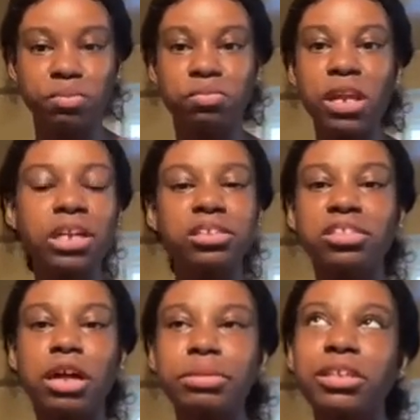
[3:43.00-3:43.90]
And it's
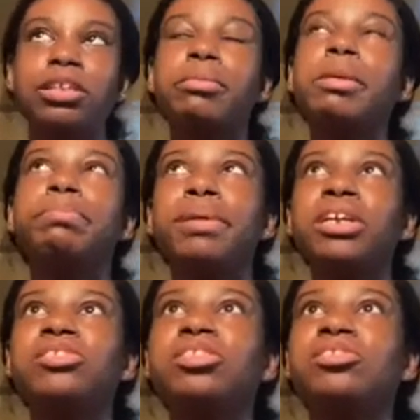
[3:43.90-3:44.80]
not because I'm a
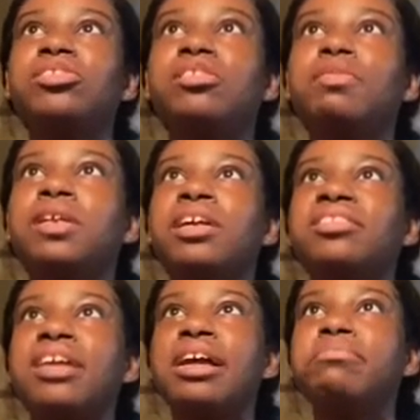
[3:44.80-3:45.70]
bitch. It's just because
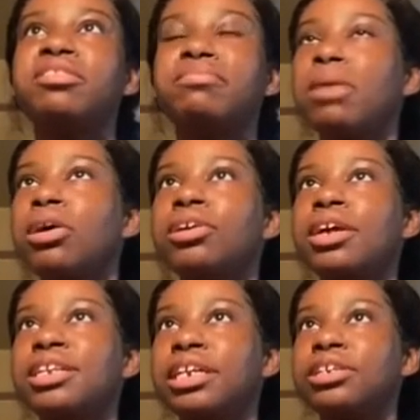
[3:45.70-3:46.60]
I'm smart
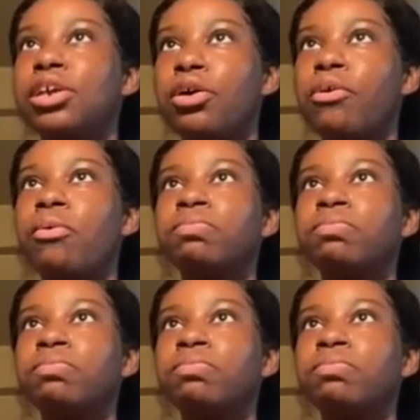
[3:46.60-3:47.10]
and I know